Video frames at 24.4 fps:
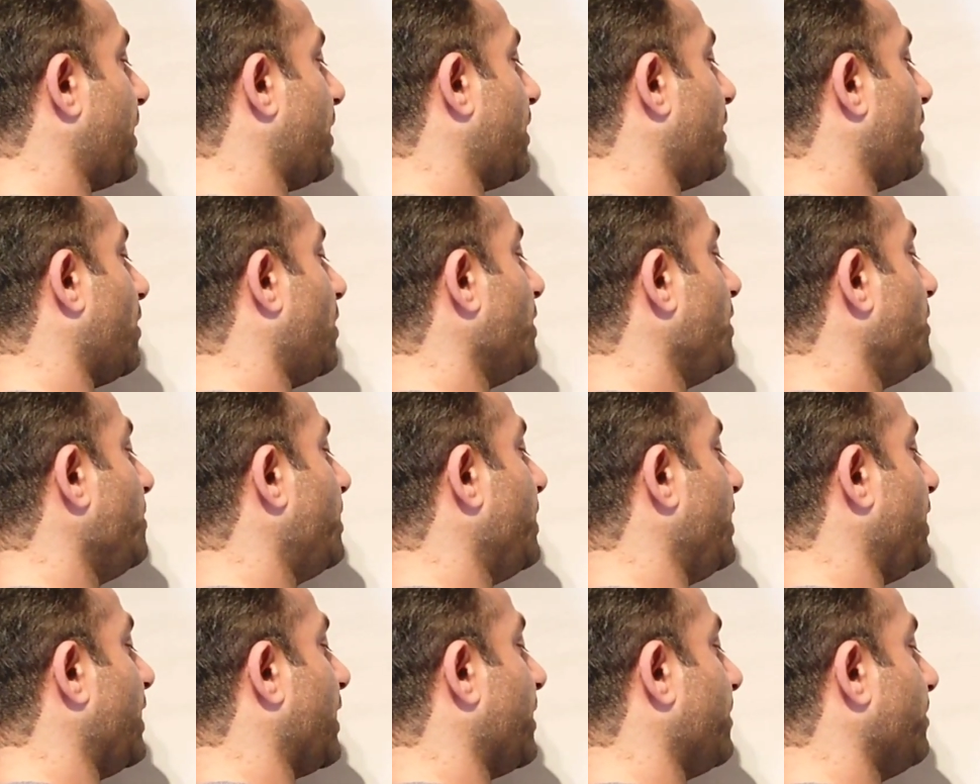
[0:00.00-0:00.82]
at
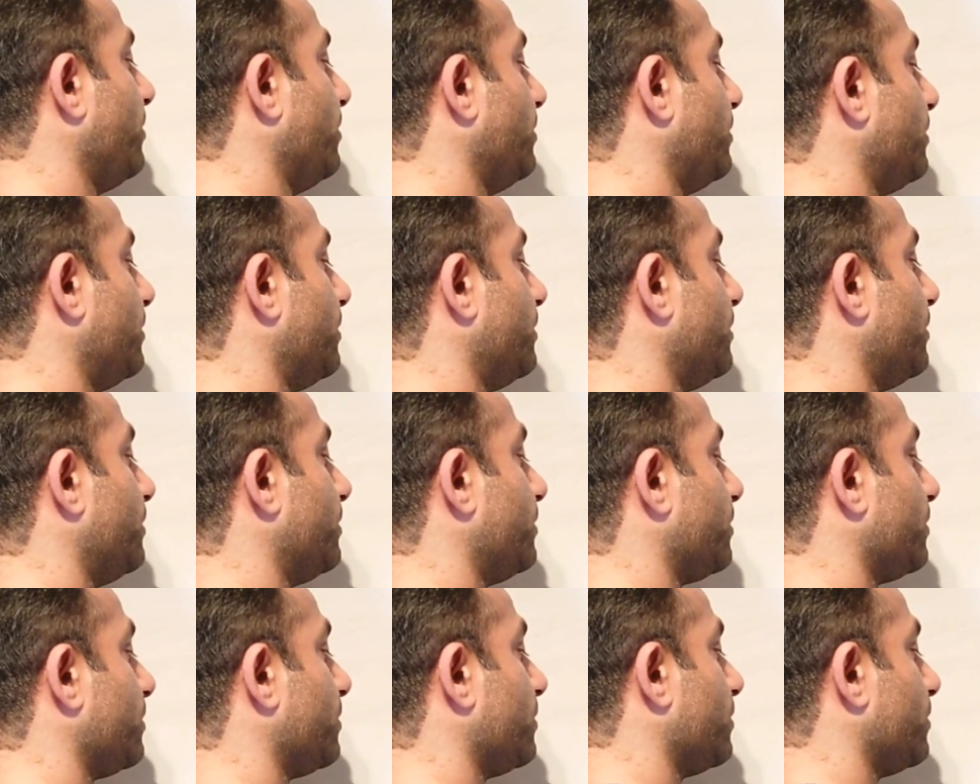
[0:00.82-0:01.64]
9 p.m,
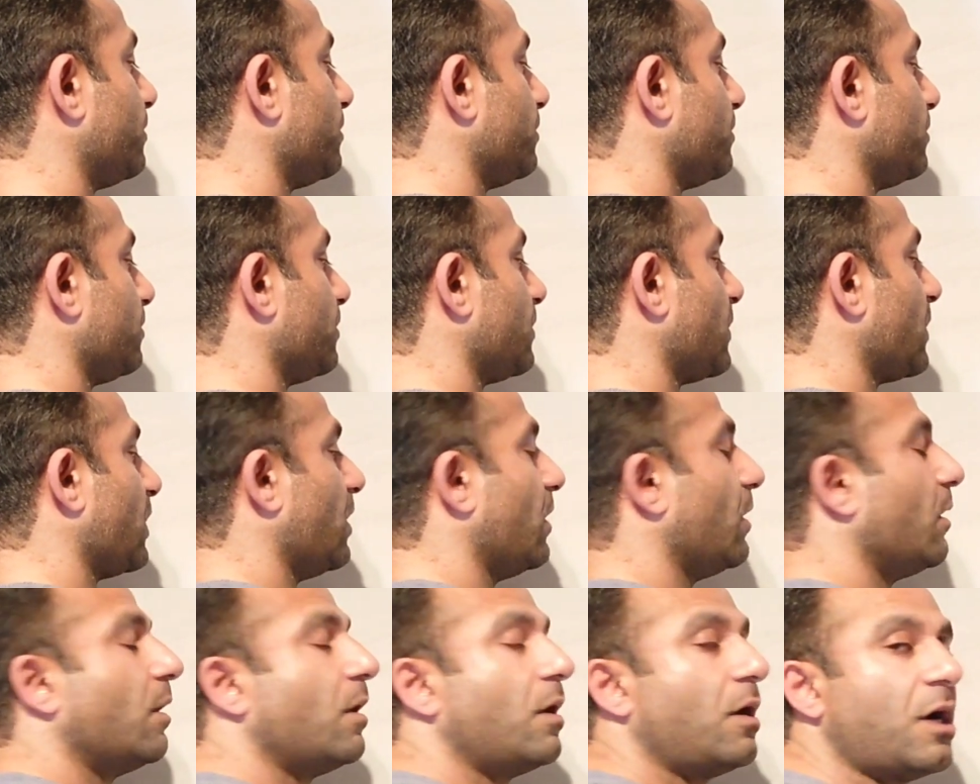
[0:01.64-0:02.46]

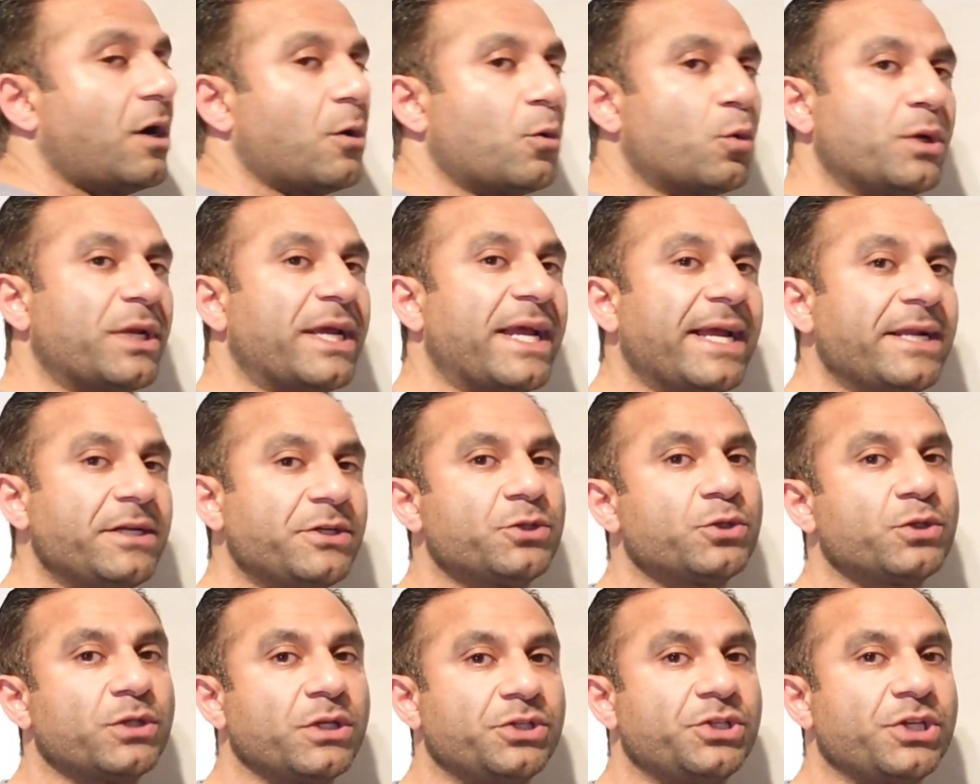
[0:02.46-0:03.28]
I would
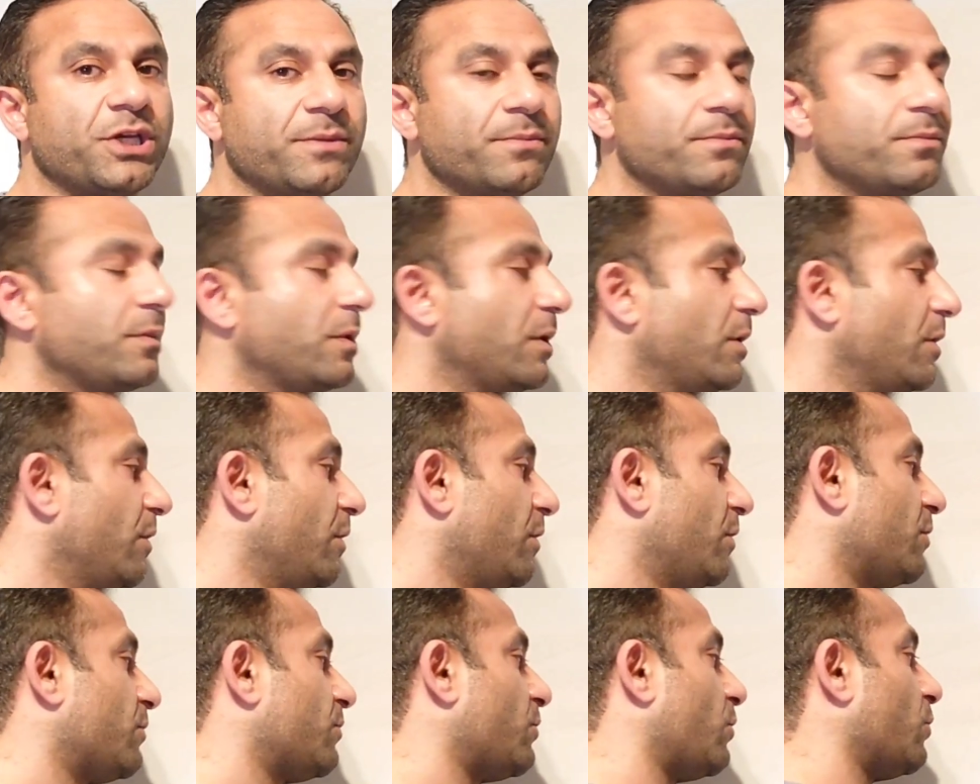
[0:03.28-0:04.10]
head to the gym.
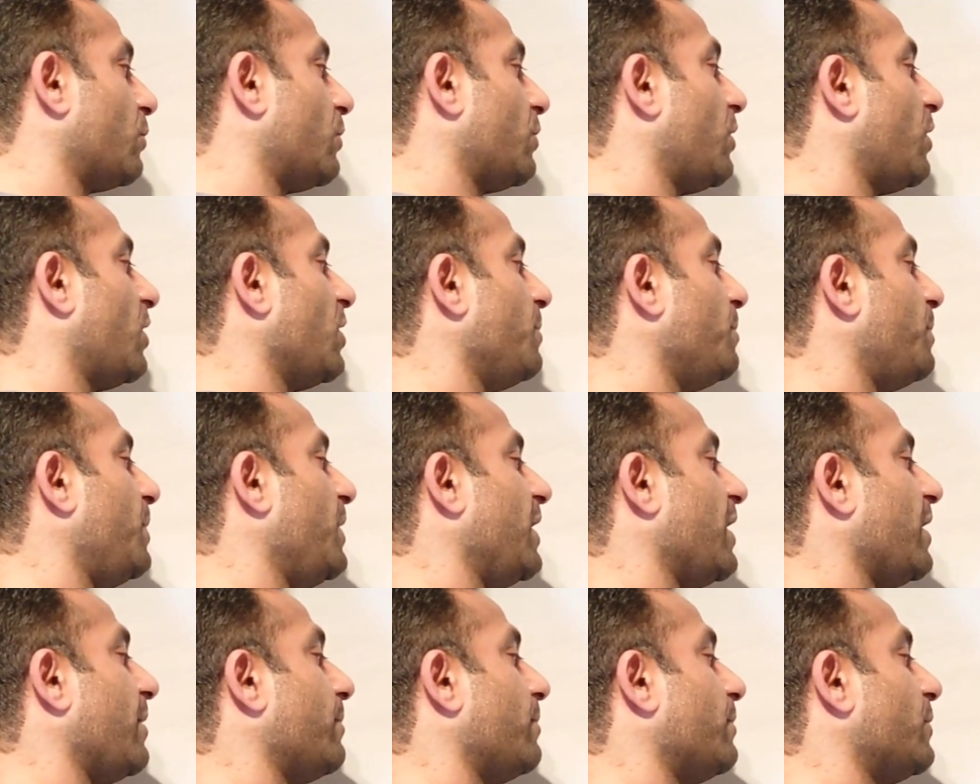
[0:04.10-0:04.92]
So 9
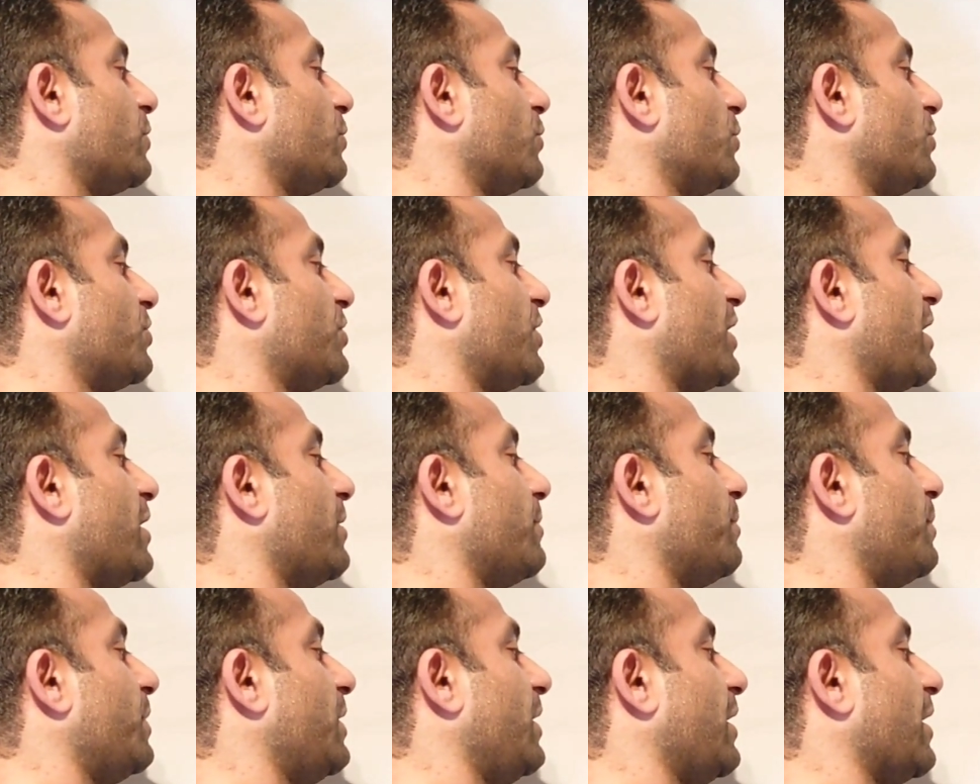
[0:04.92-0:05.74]
p.m. to
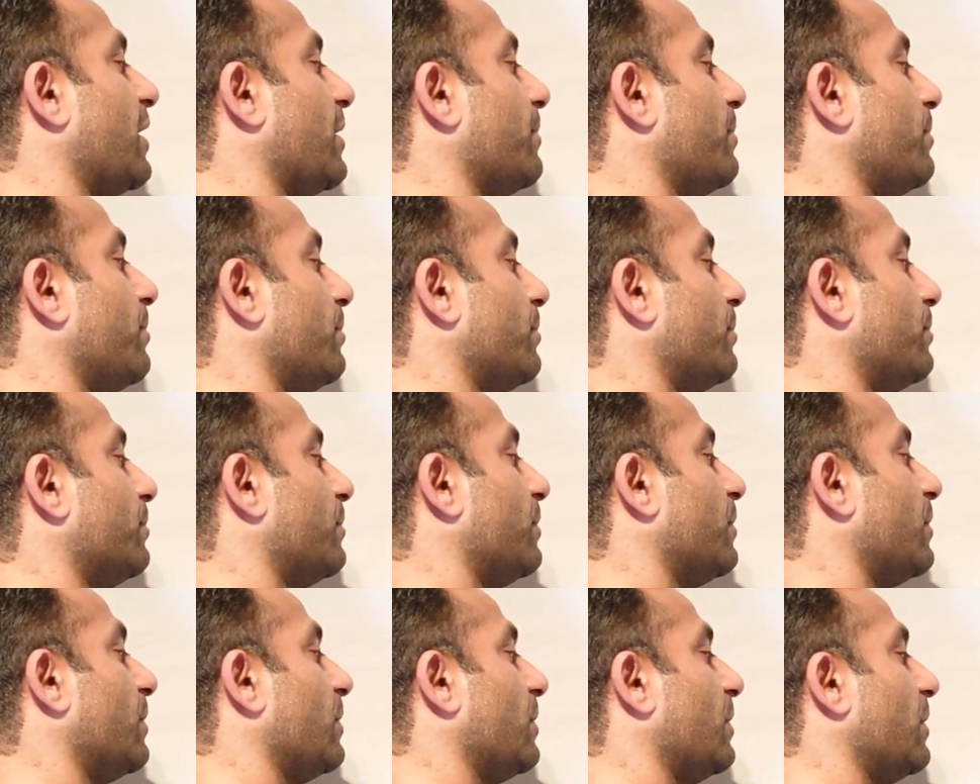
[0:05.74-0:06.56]
10 p.m,
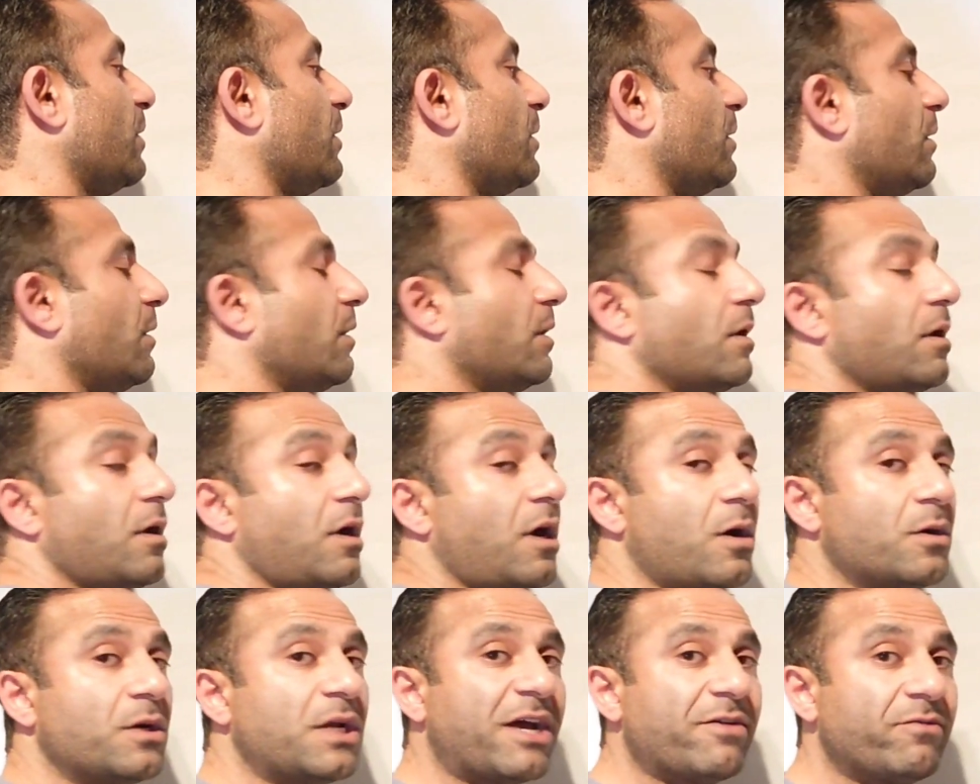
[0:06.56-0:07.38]

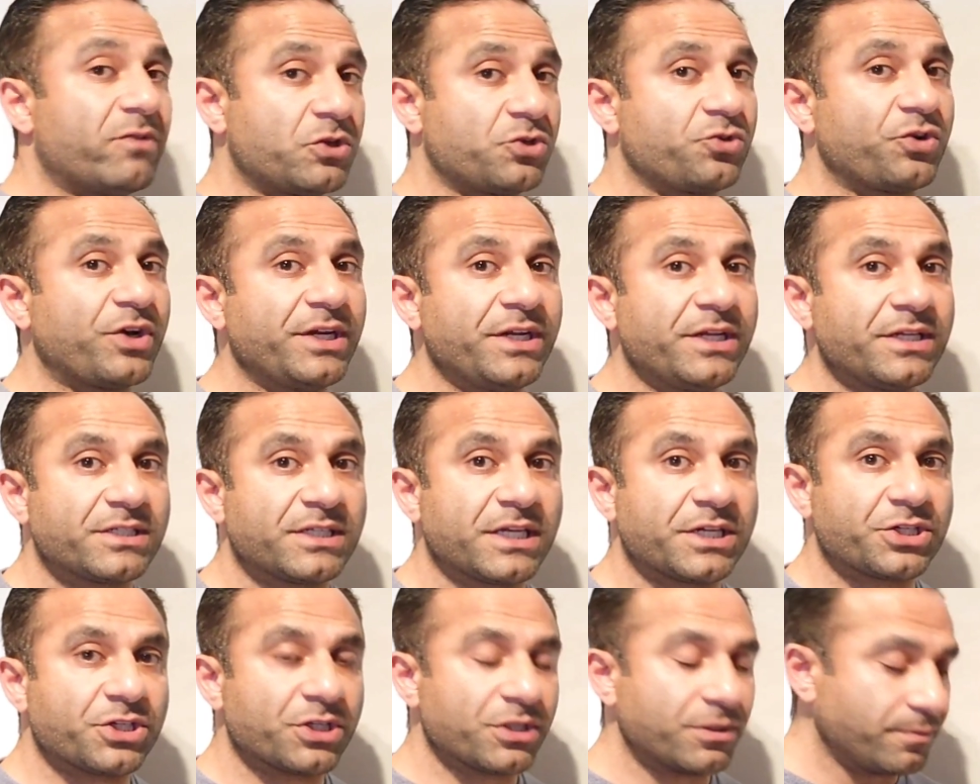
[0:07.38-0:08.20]
I would have a training
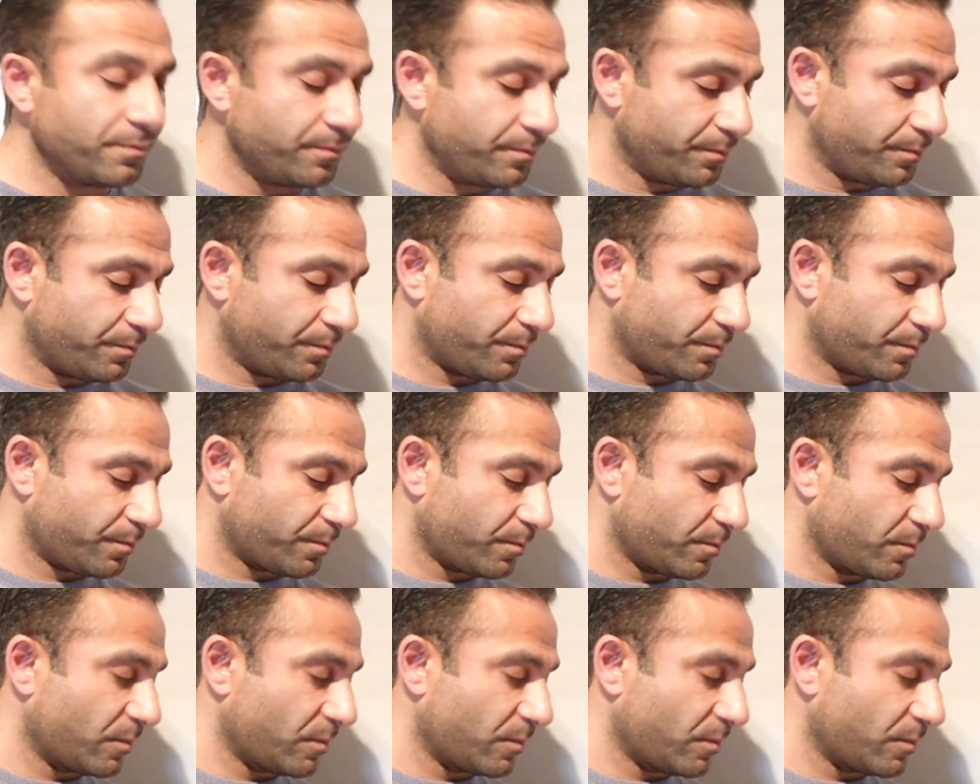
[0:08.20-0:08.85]
session.